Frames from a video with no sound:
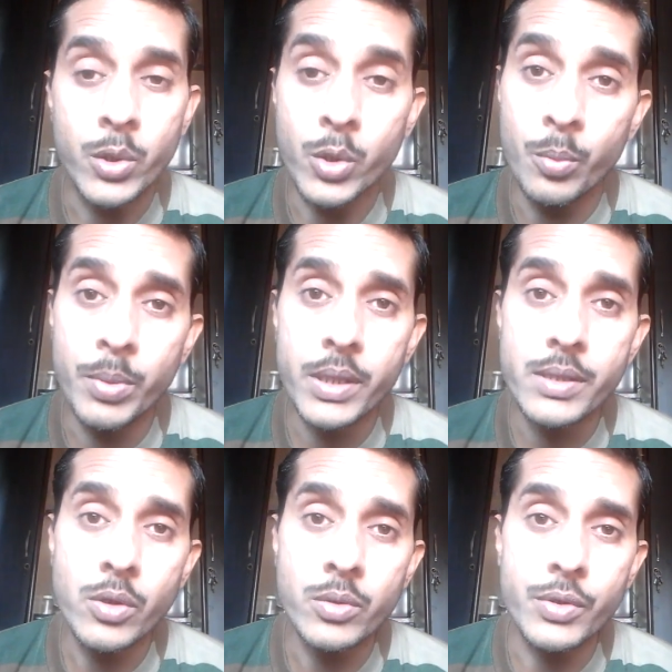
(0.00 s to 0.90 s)
Dhoopan
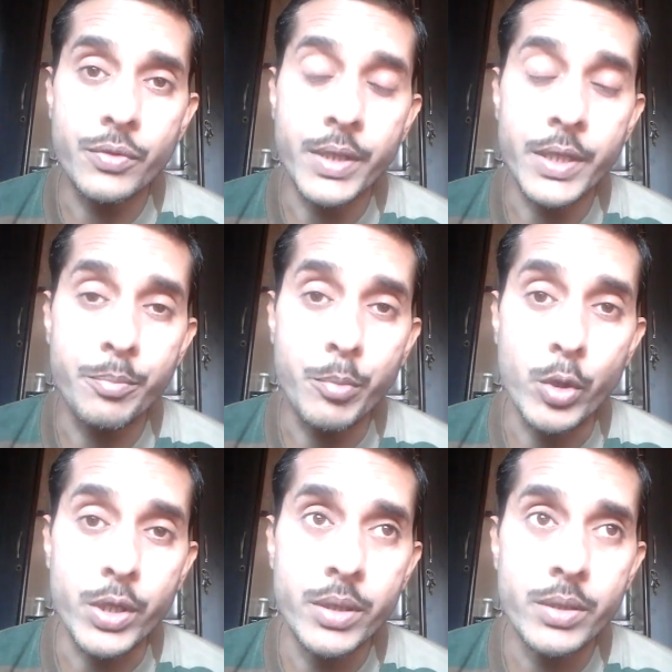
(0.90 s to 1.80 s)
is also very
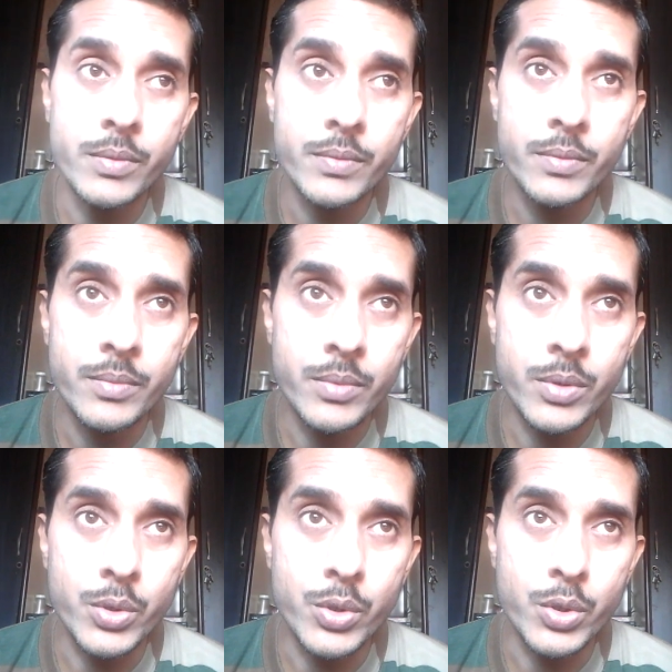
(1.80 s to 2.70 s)
important
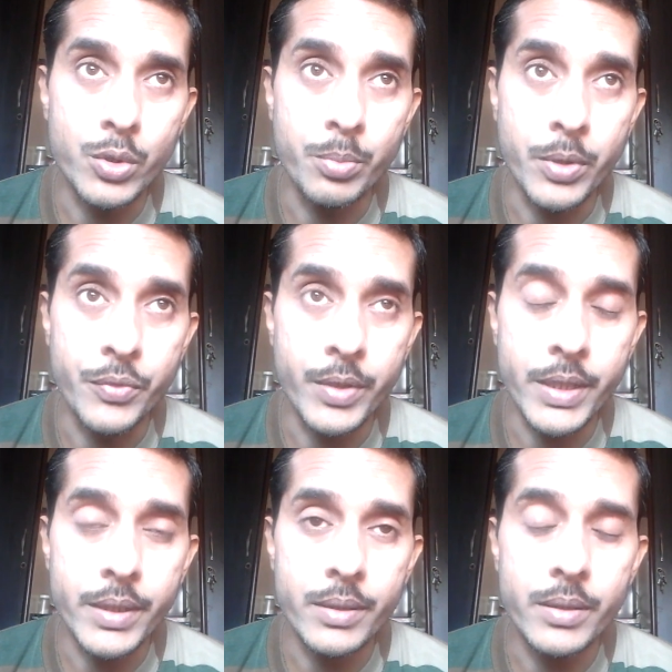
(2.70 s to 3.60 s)
to
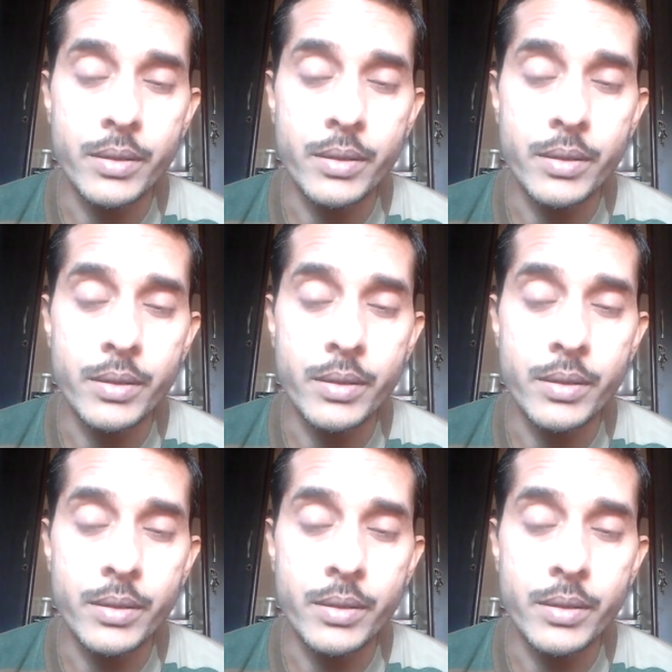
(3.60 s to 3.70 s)
prevent